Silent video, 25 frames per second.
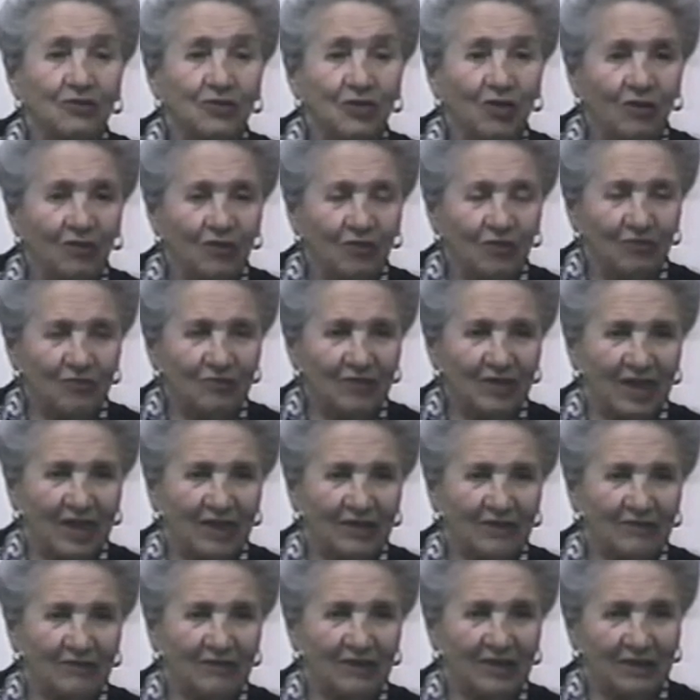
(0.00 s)
You go home
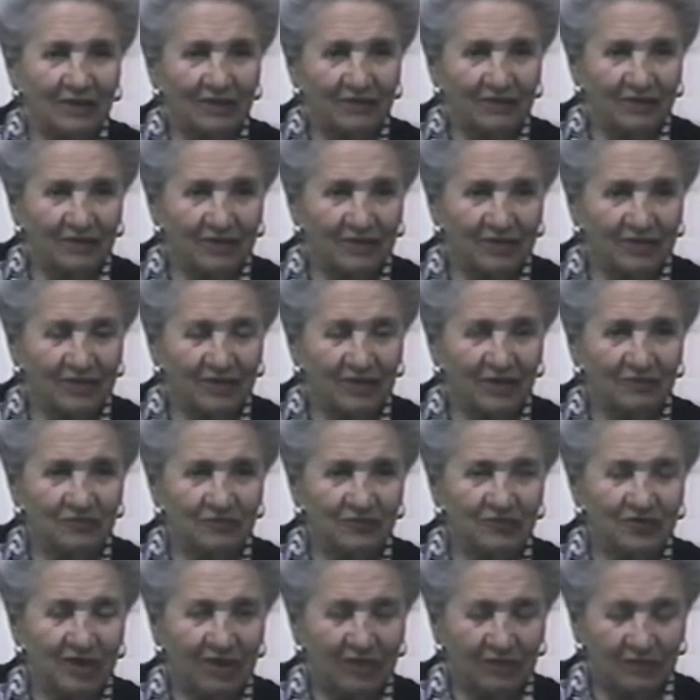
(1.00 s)
now.
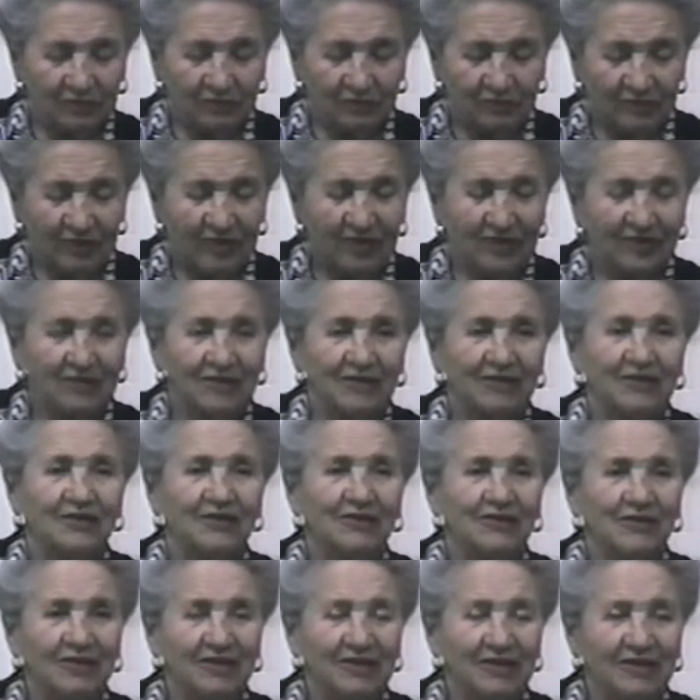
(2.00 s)
comes down a minute,
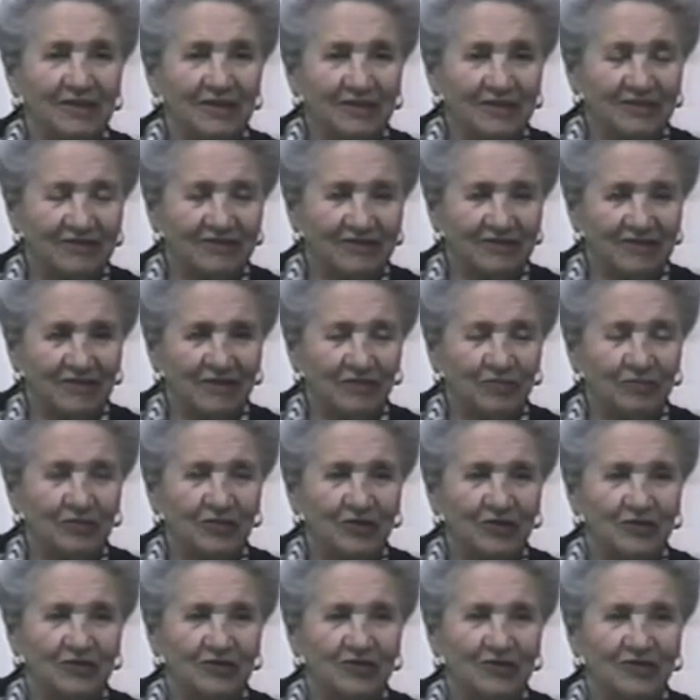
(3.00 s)
he'll see the
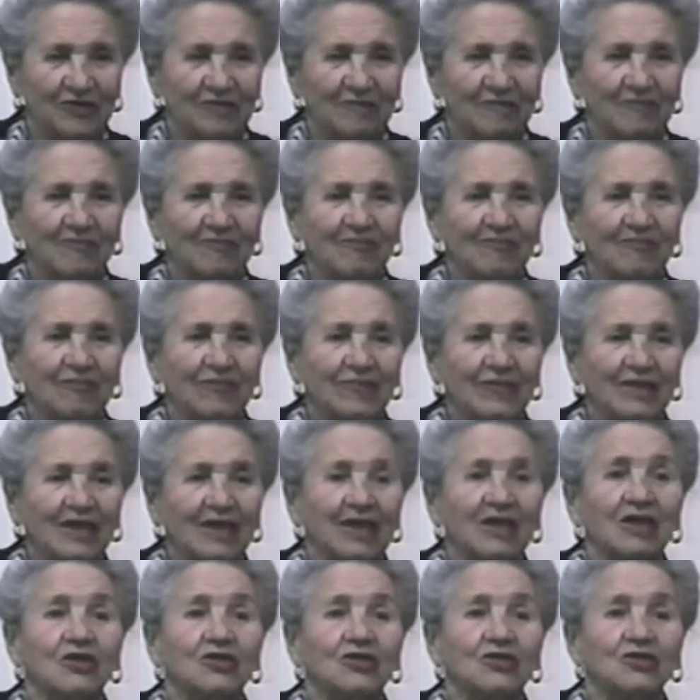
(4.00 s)
bird.
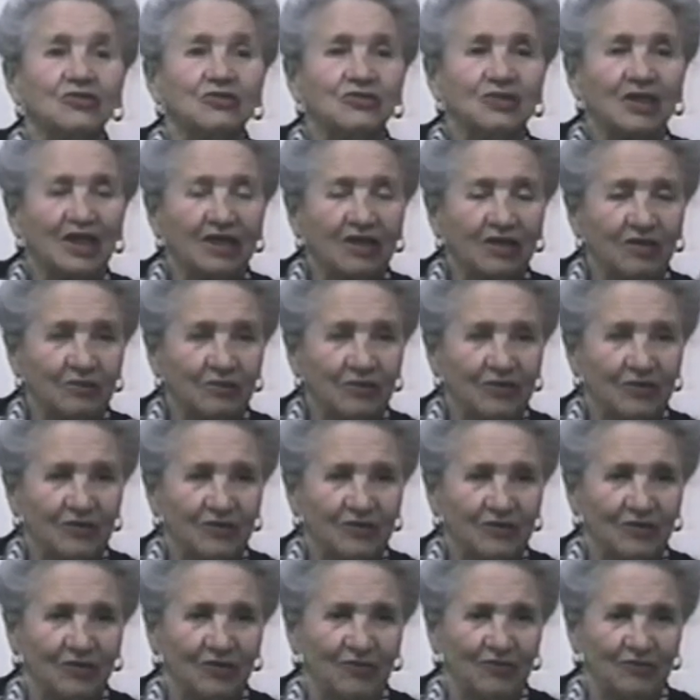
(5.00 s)
You take the
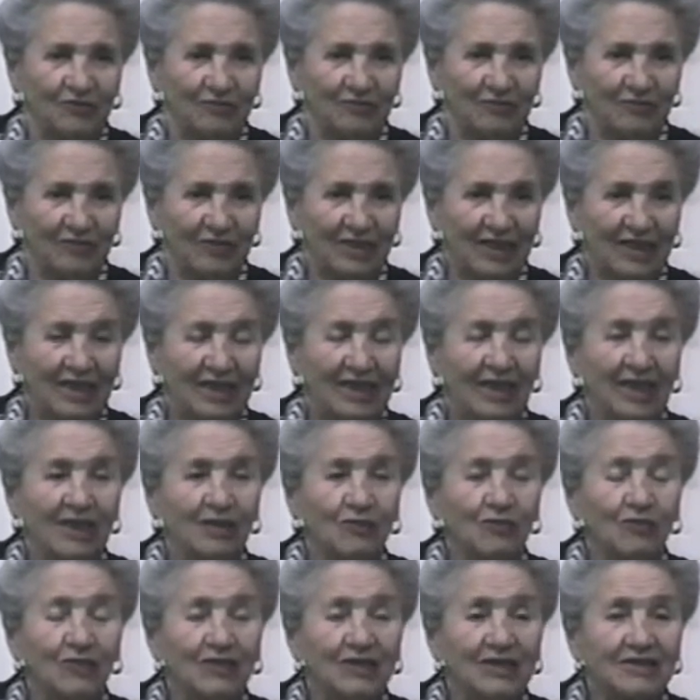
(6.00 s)
bird home,
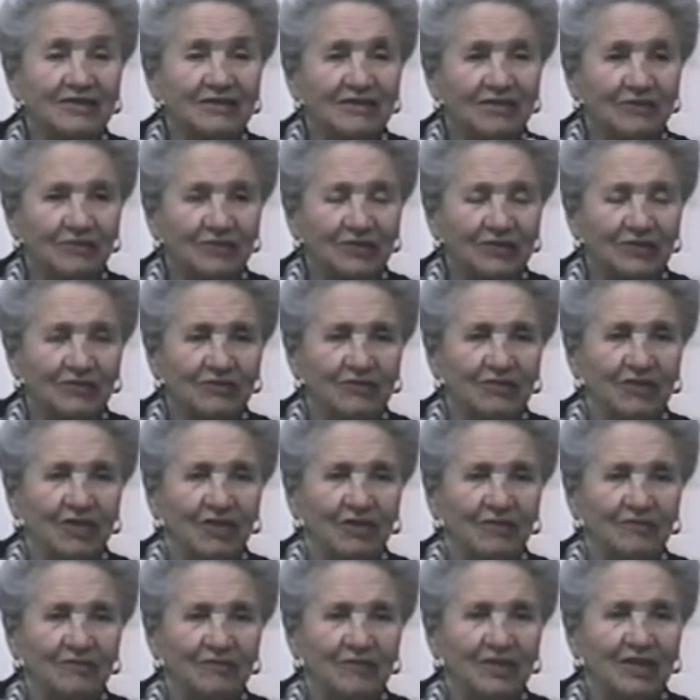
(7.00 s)
and Wednesday when you
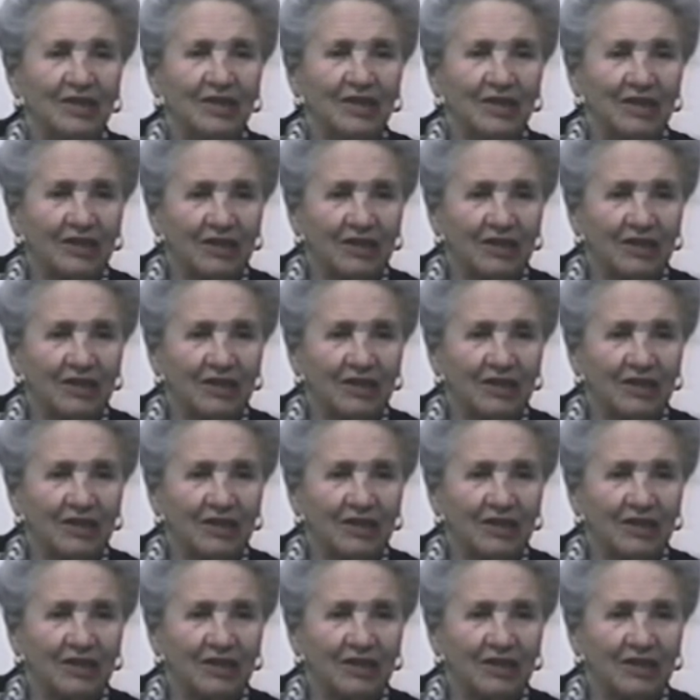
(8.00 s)
come,